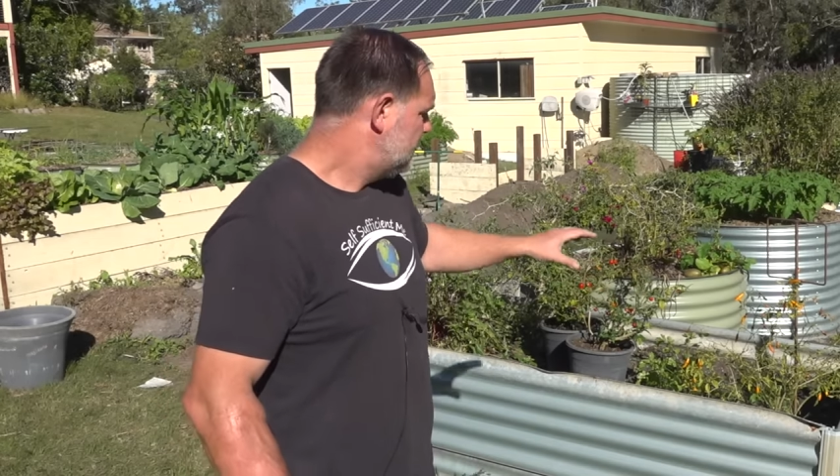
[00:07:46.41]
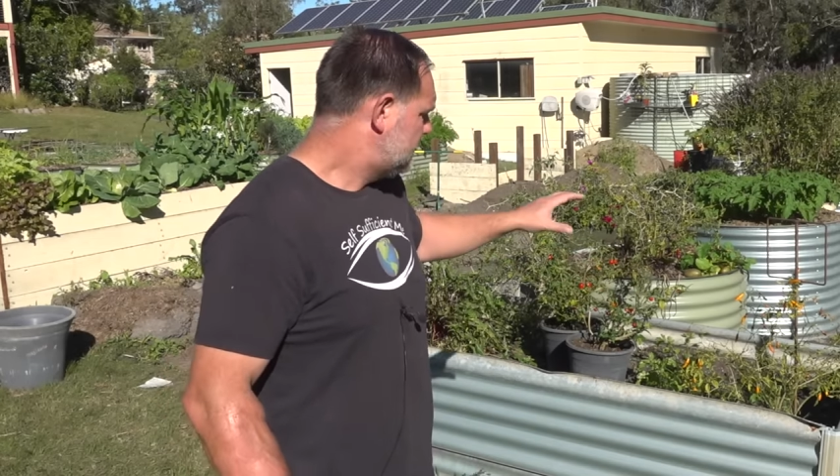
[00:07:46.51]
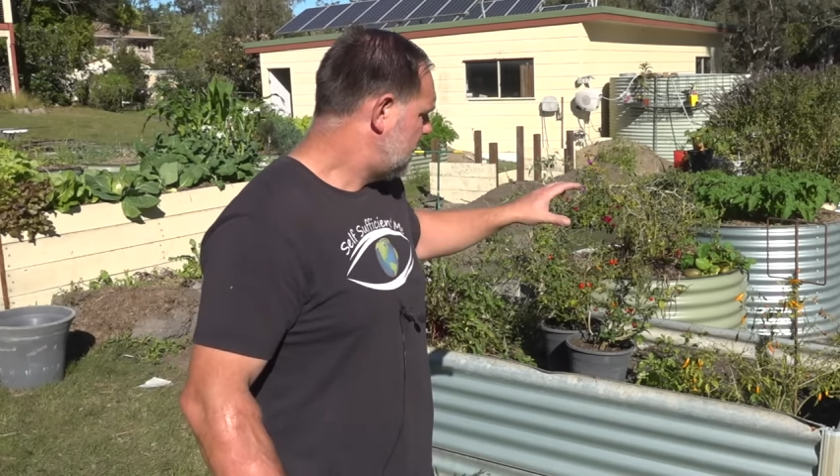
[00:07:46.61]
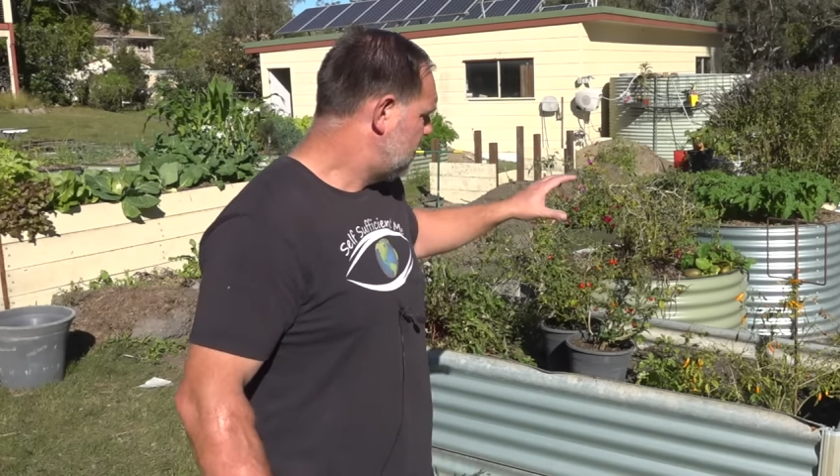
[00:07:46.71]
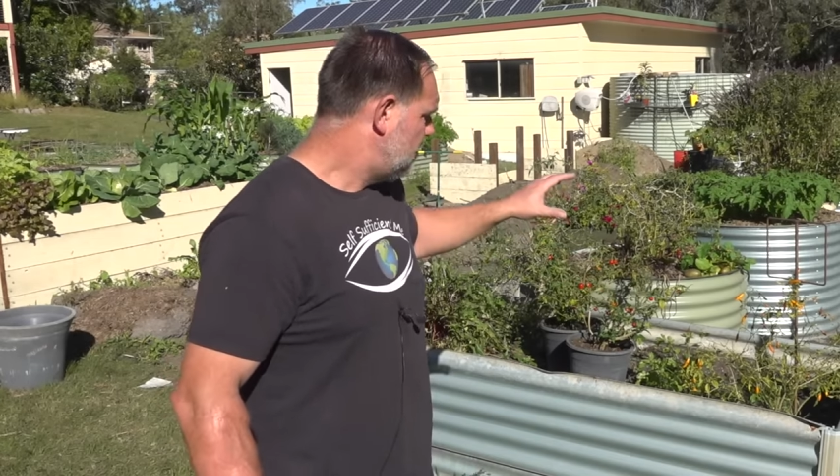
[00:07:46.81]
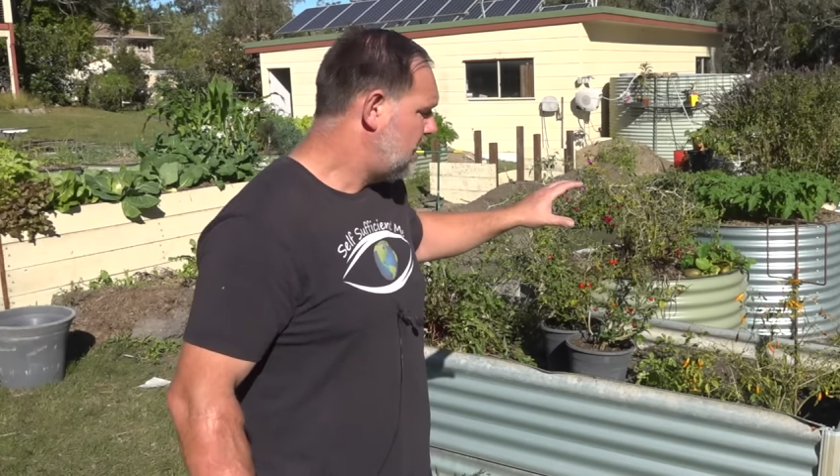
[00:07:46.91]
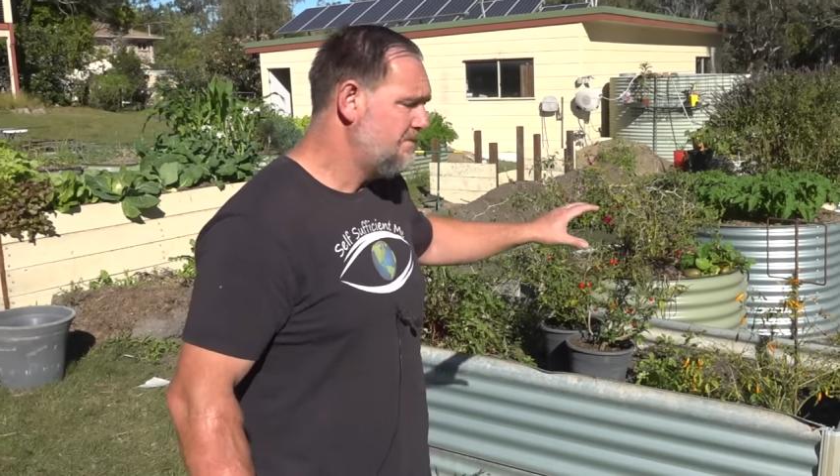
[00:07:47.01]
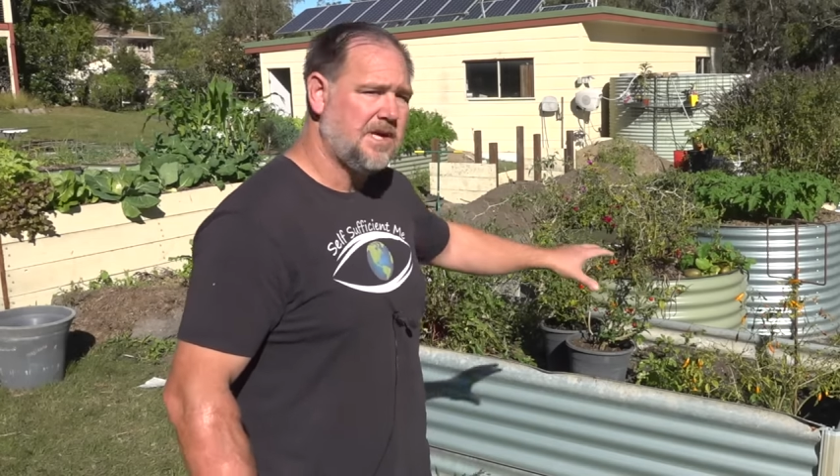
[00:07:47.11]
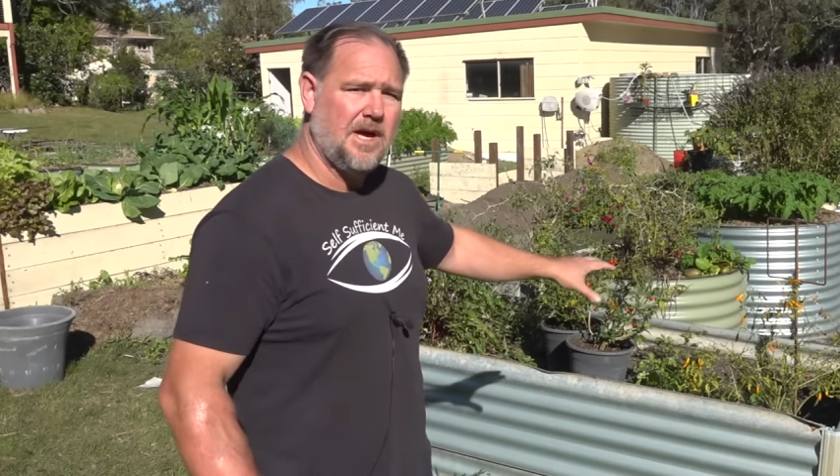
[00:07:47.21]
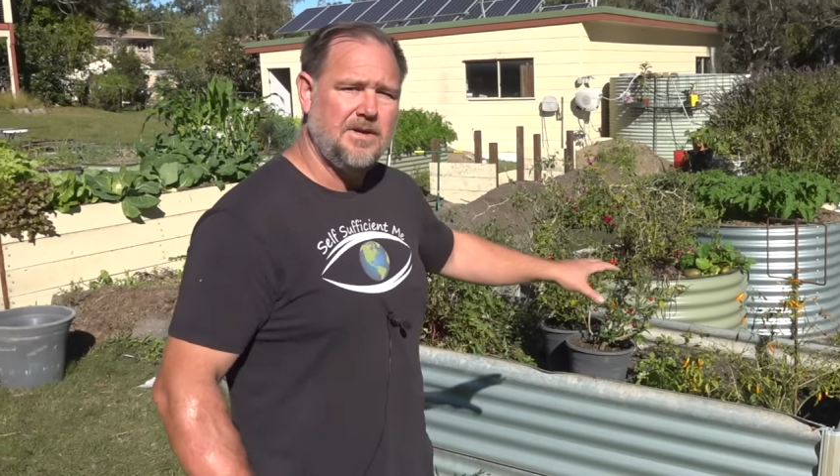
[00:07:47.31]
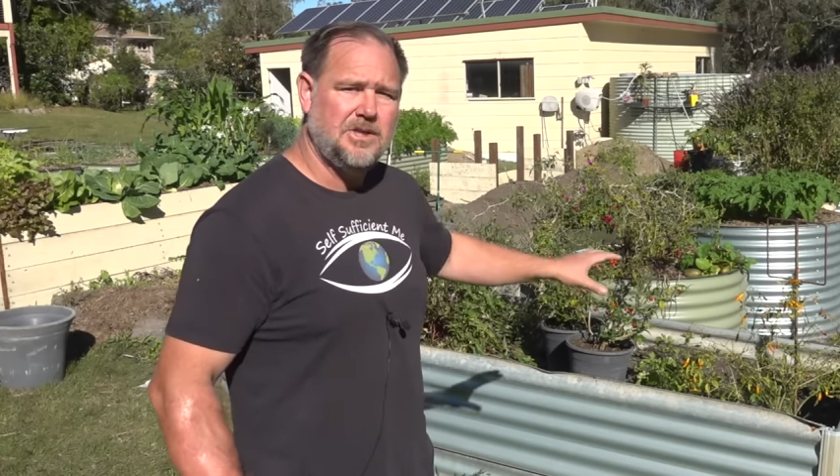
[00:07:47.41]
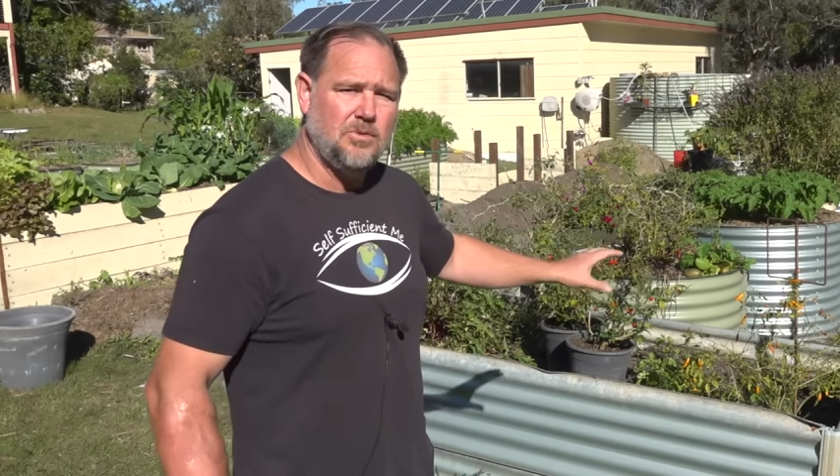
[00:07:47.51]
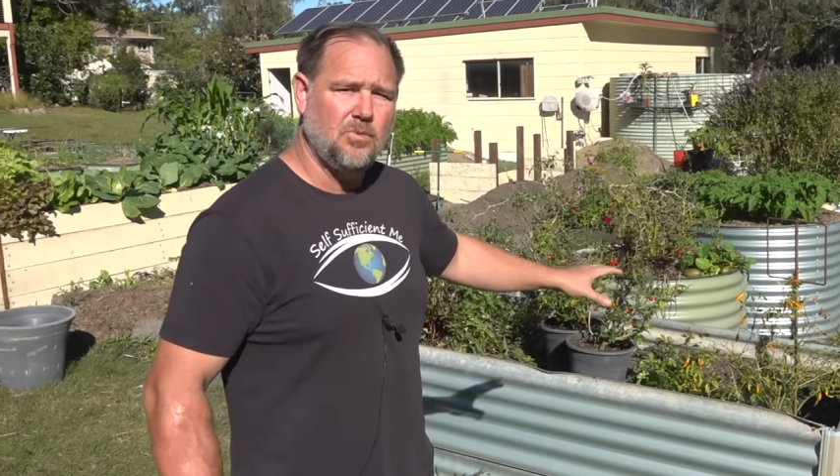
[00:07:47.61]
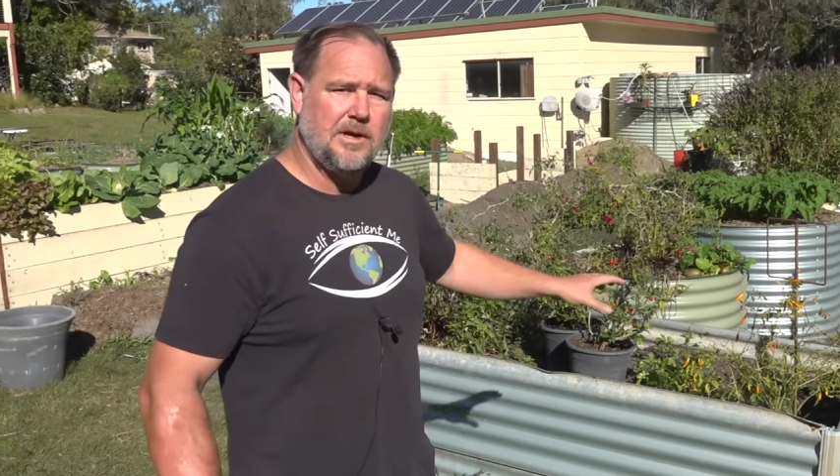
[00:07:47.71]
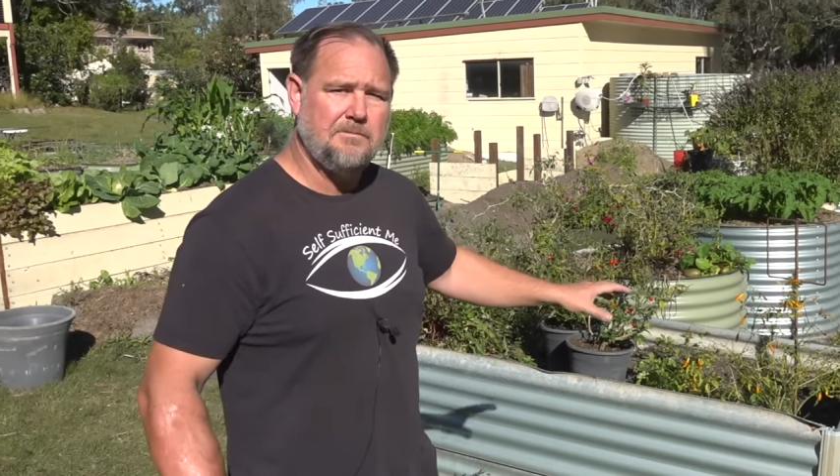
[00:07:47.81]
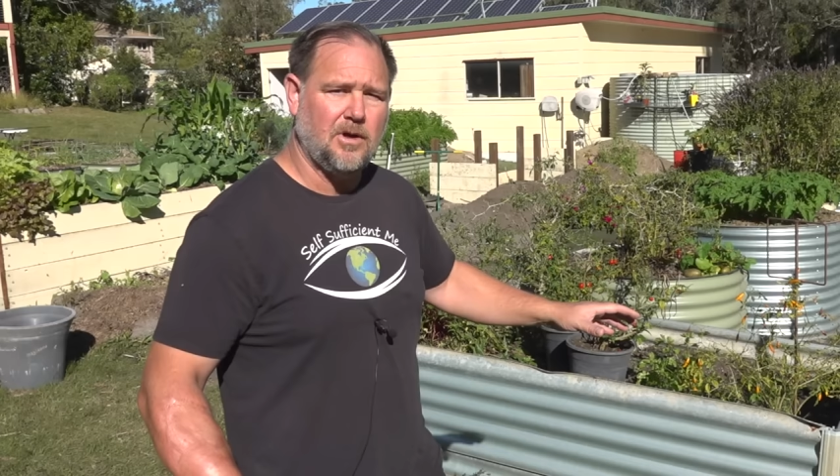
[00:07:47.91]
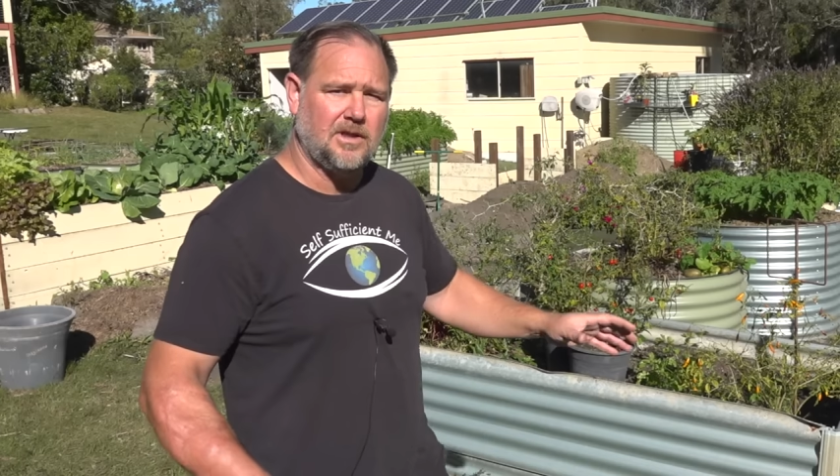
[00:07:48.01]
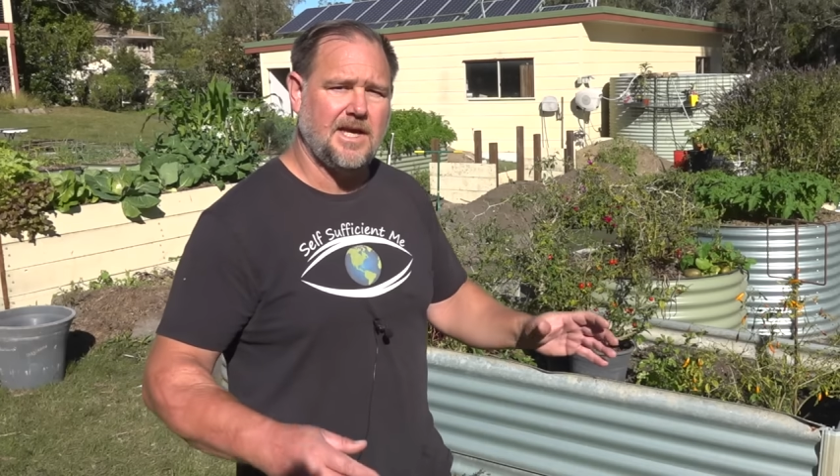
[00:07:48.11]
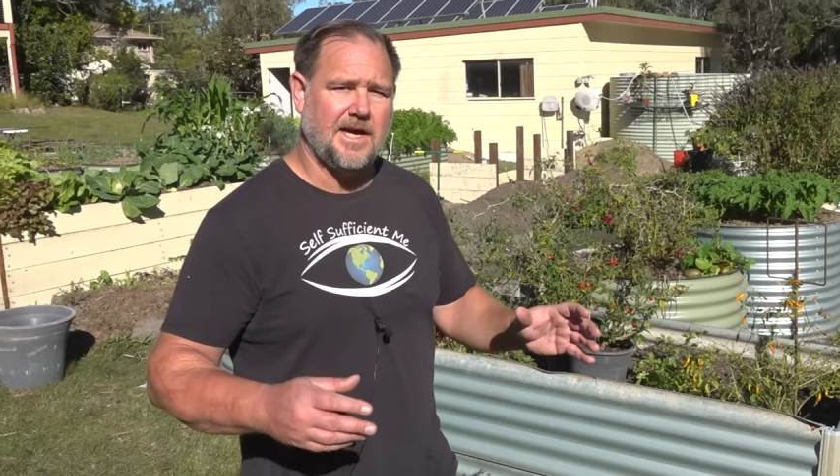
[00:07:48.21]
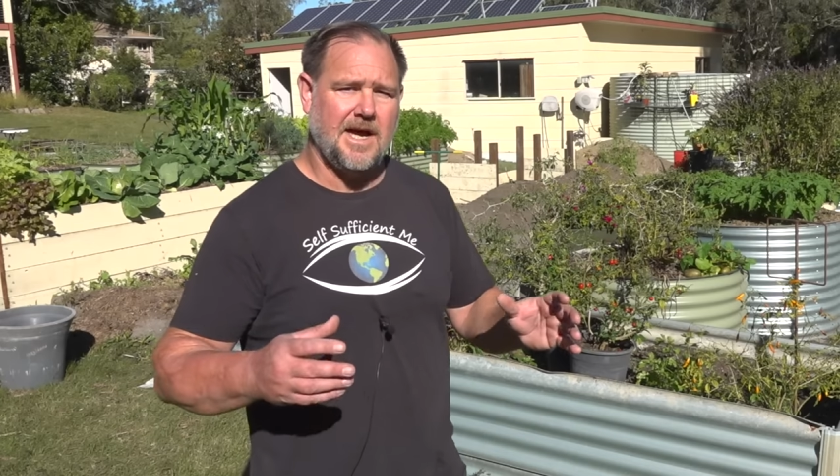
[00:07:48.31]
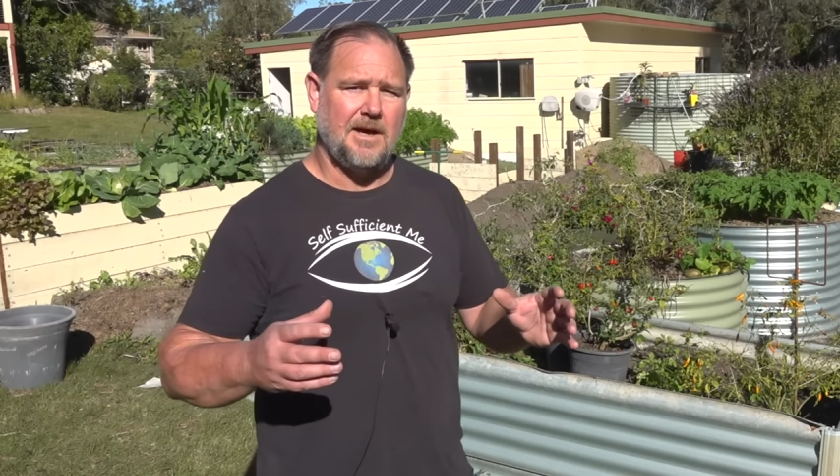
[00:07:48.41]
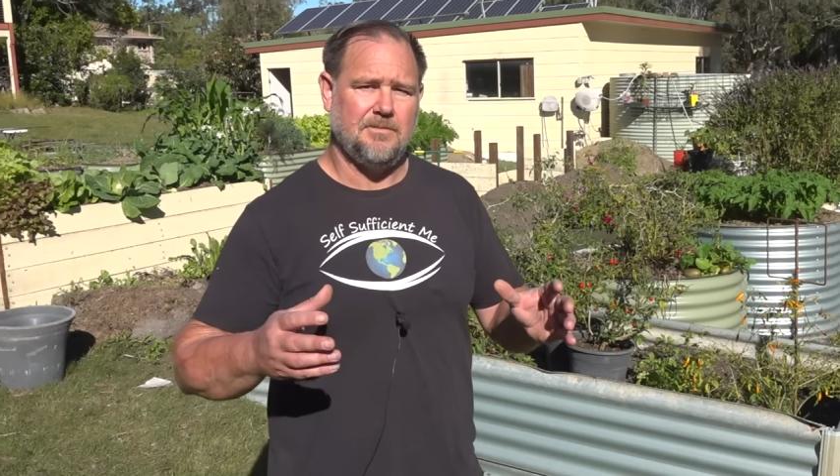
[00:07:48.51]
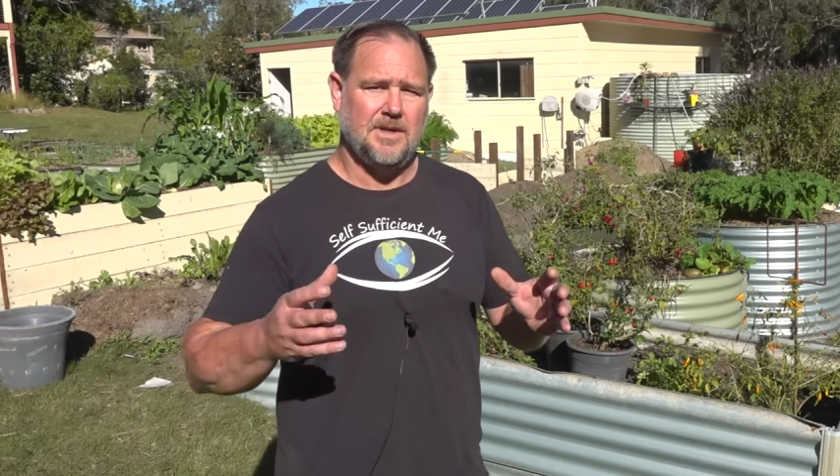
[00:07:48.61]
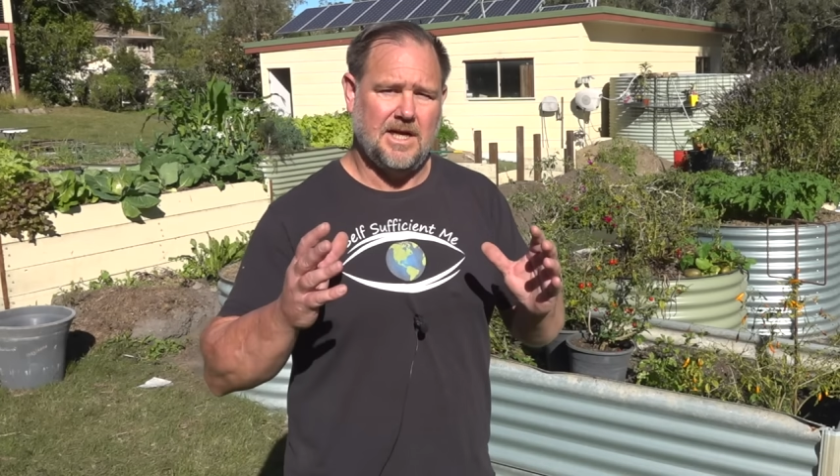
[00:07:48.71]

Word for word: So I'm going to repot that up